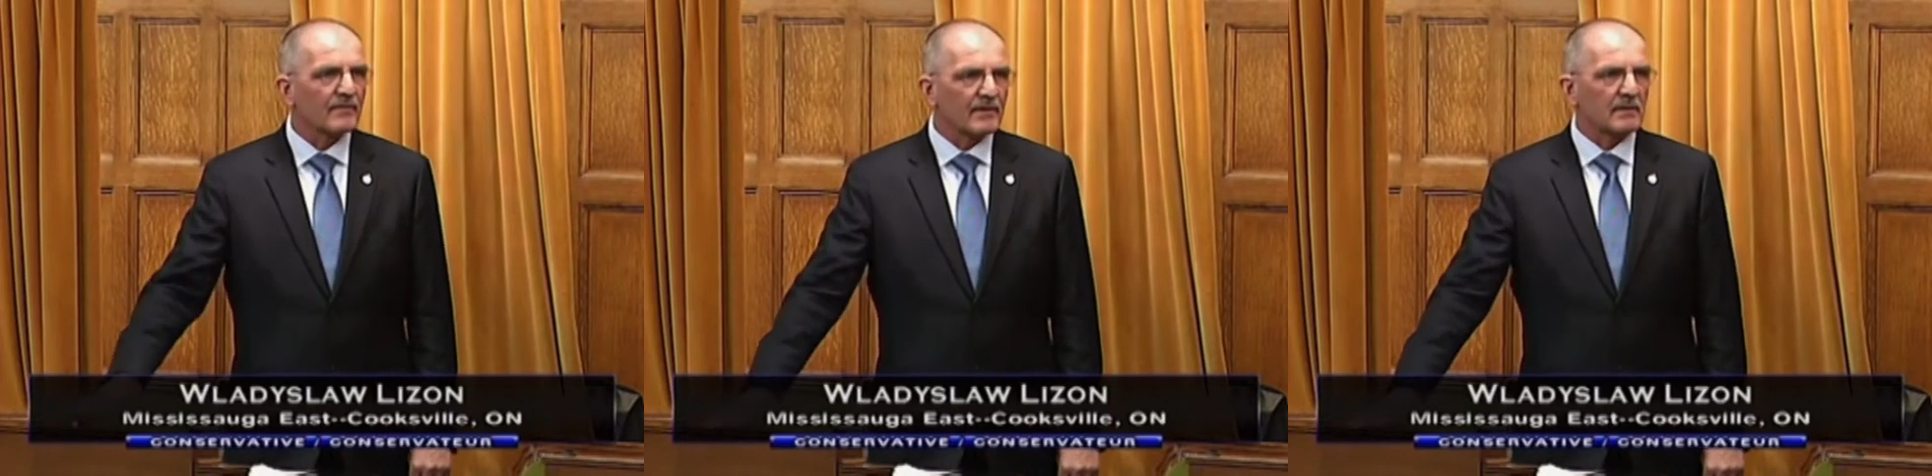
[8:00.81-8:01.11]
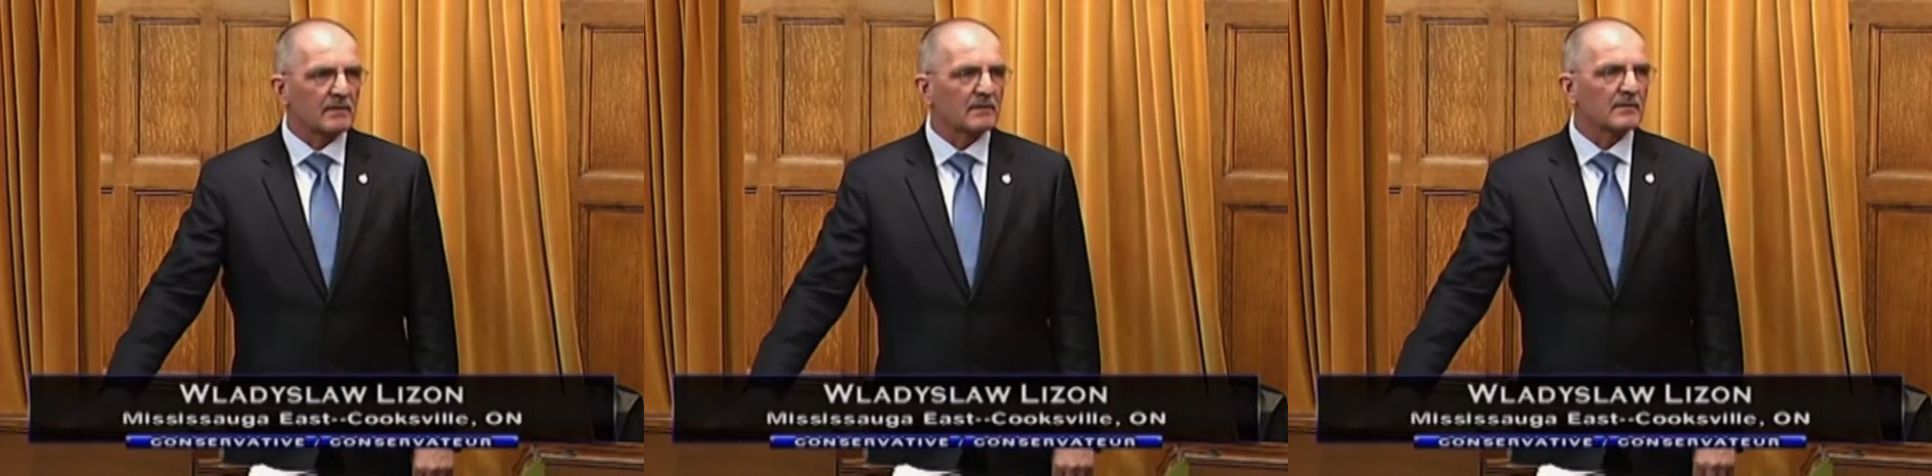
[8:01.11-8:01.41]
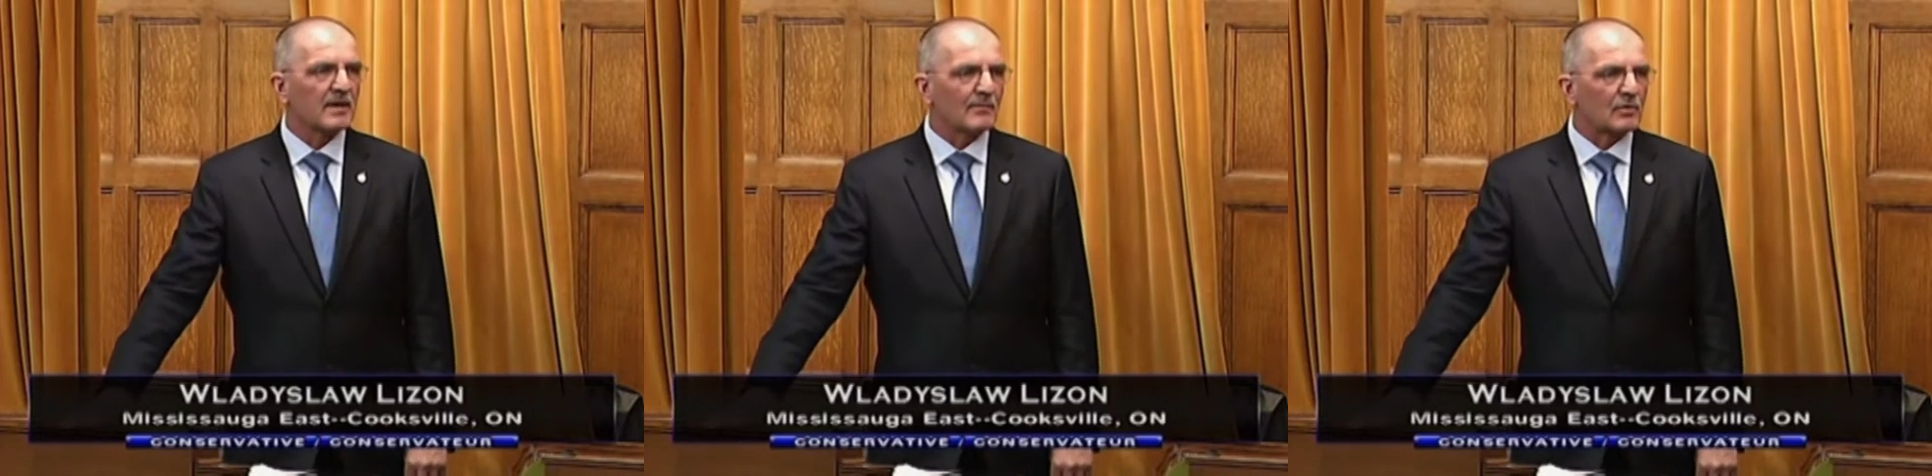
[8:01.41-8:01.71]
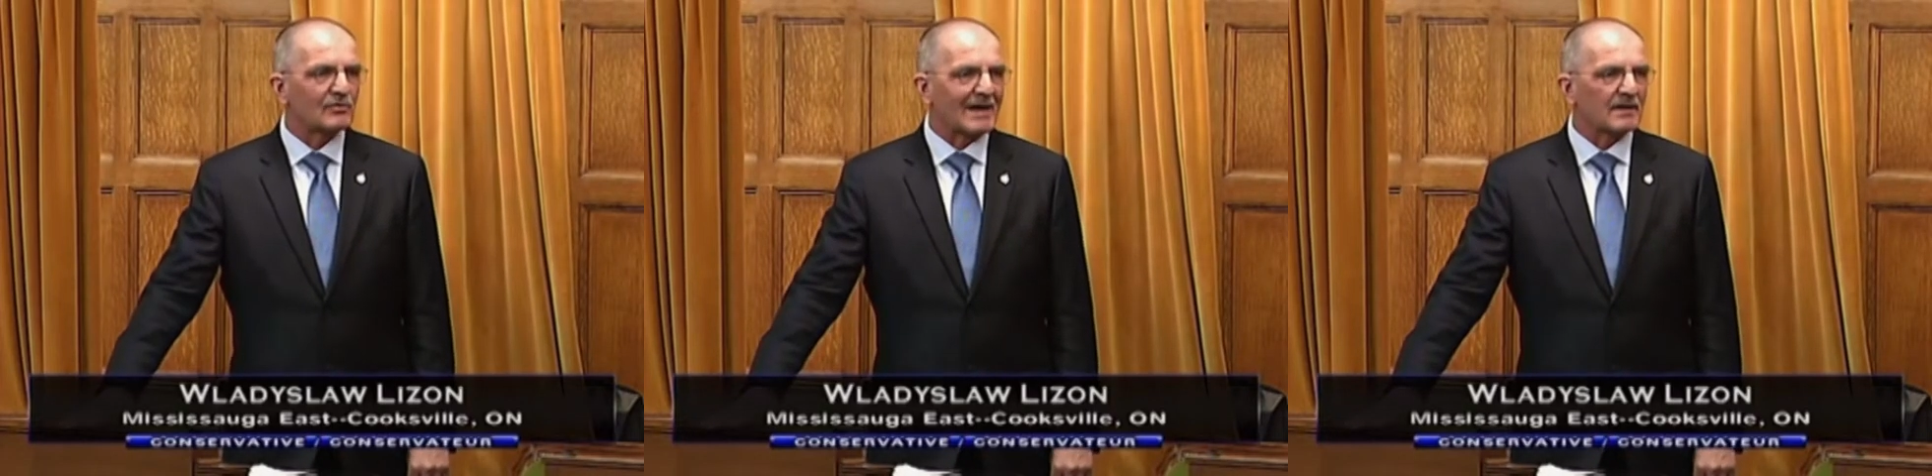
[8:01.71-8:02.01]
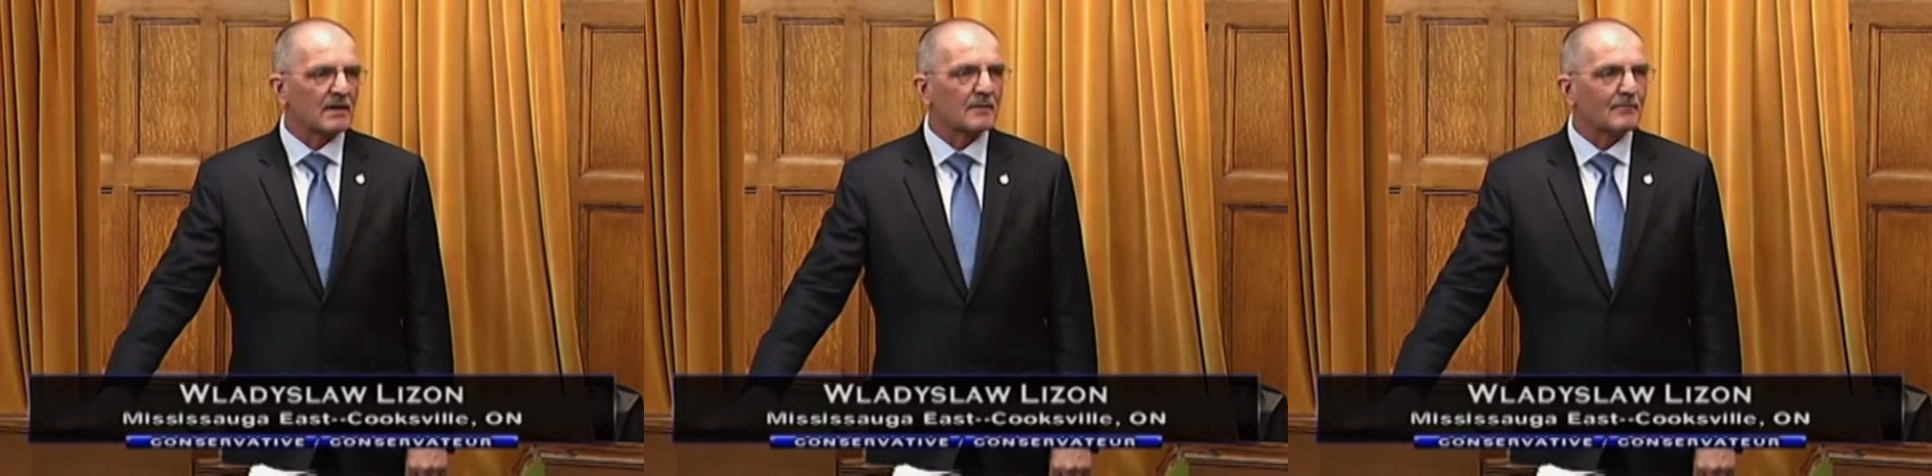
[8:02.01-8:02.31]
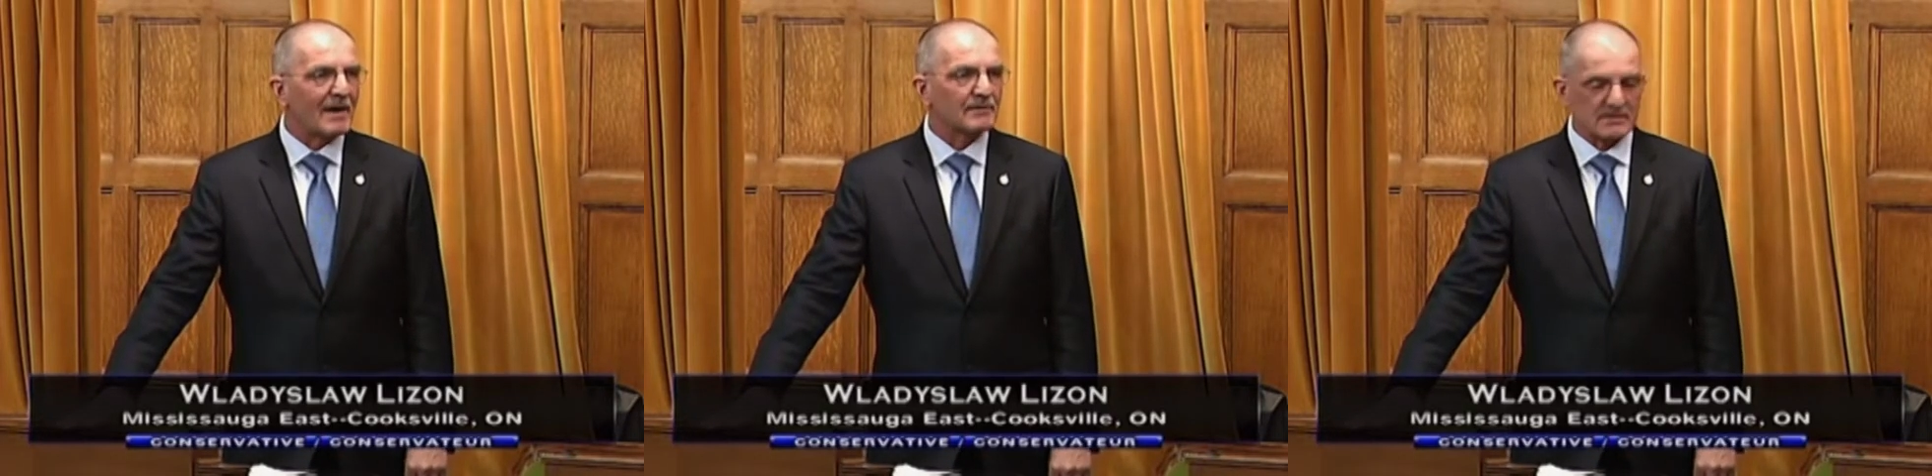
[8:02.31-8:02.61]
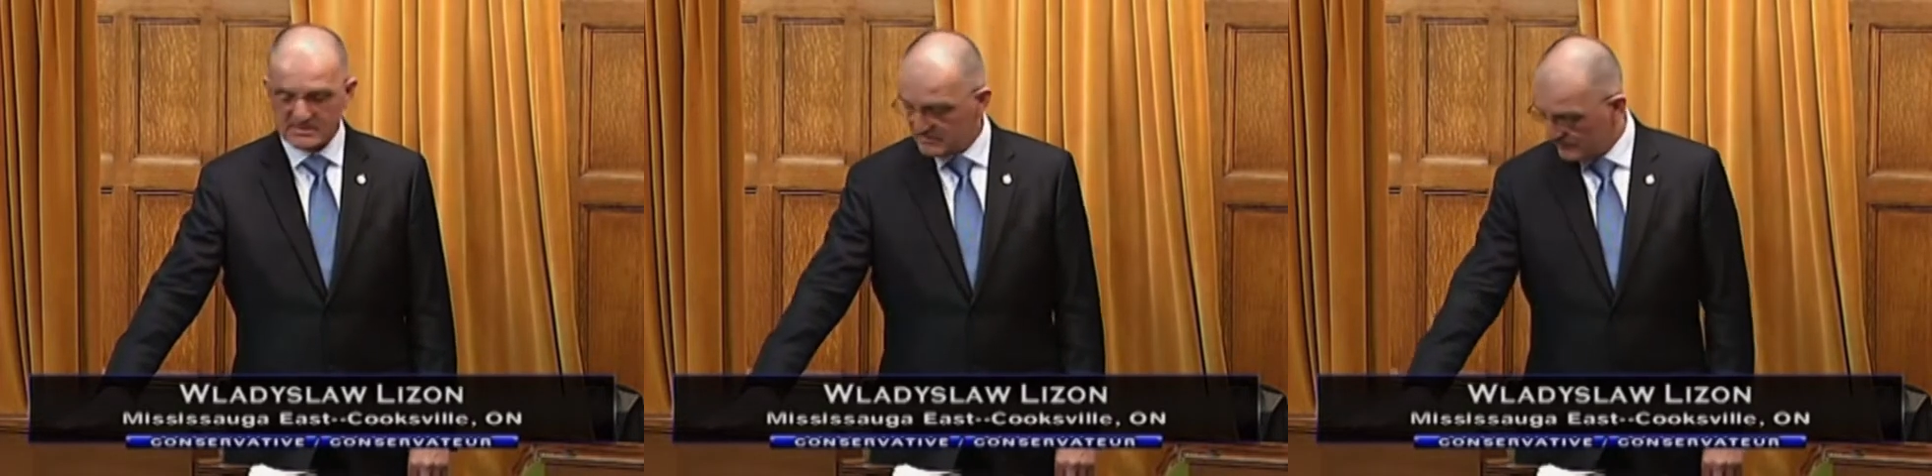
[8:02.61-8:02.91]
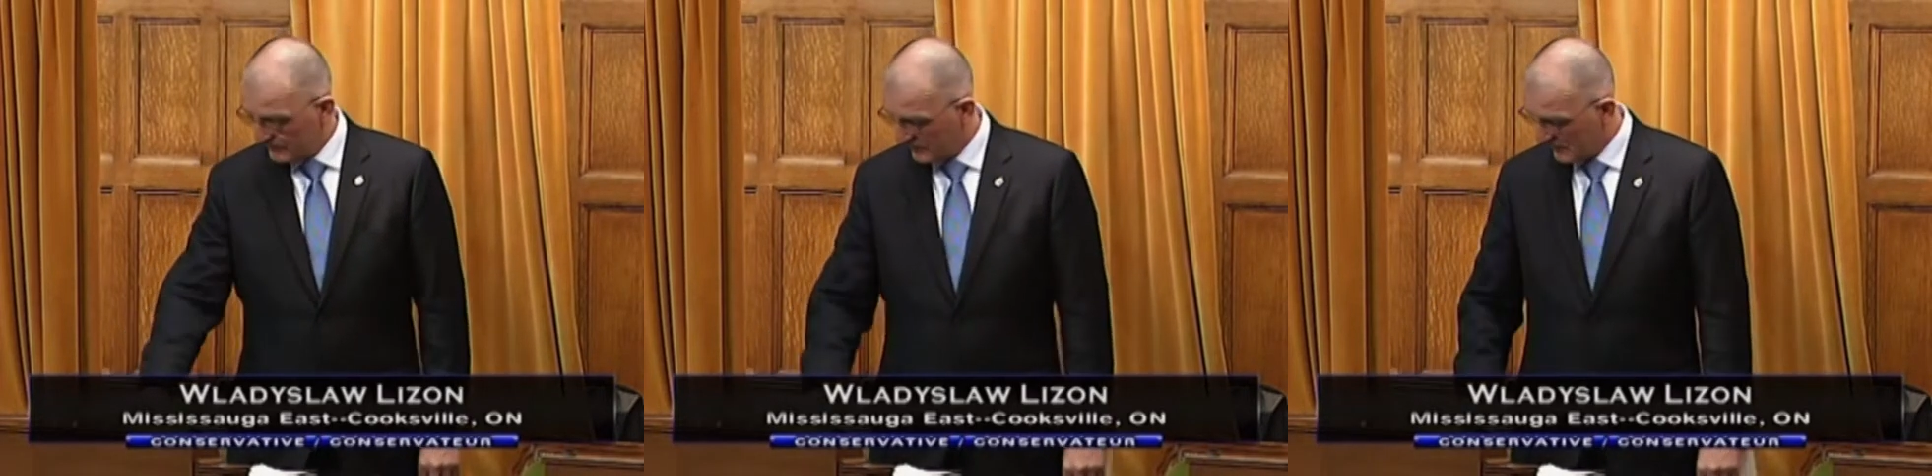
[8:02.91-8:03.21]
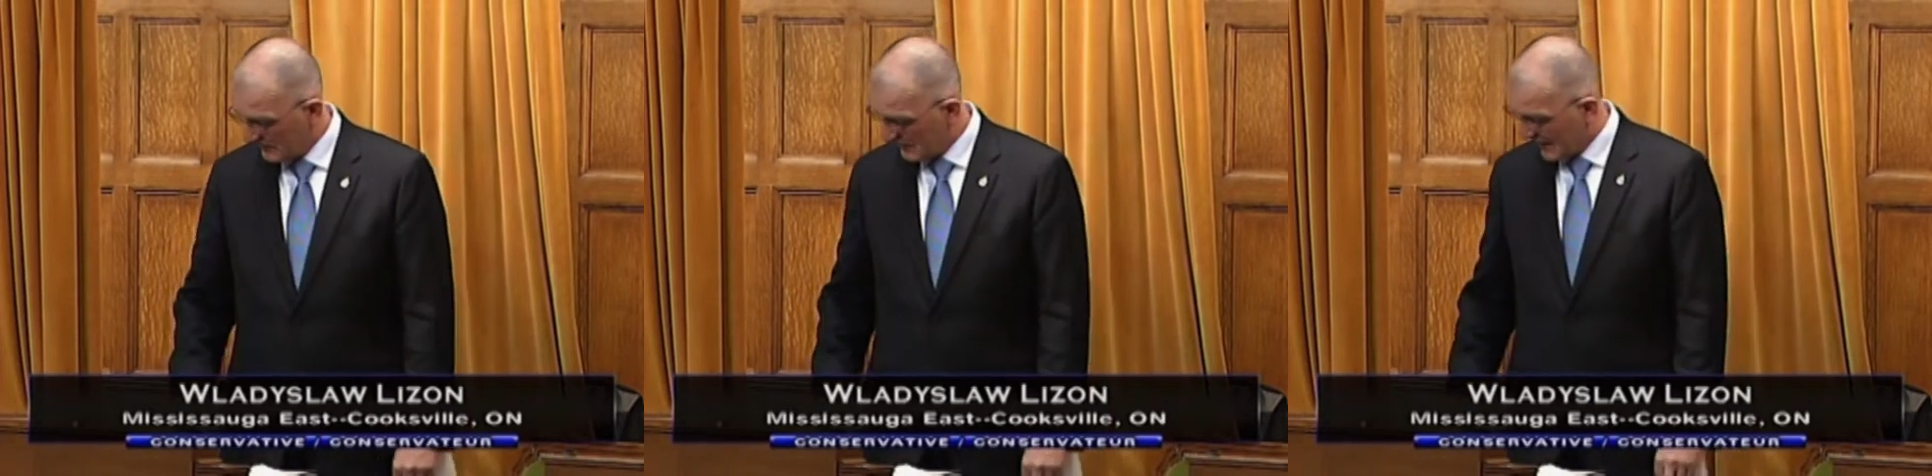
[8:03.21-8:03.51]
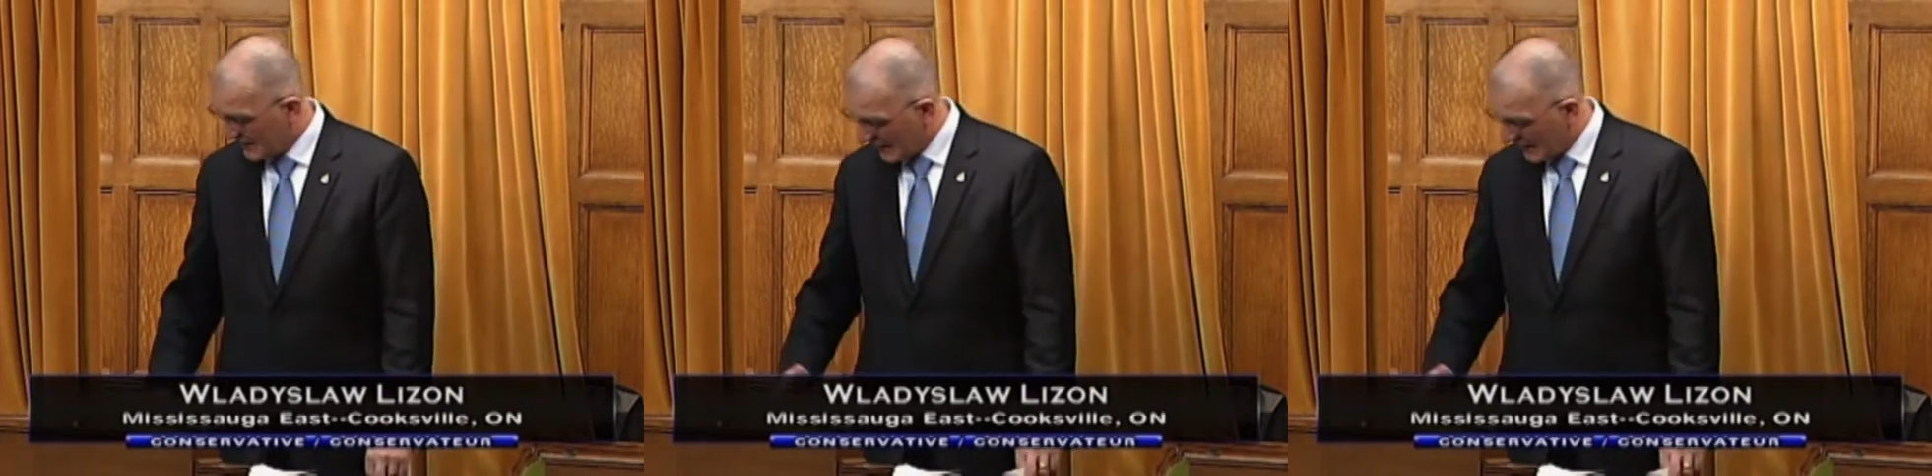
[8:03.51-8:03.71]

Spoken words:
their democratic parties. And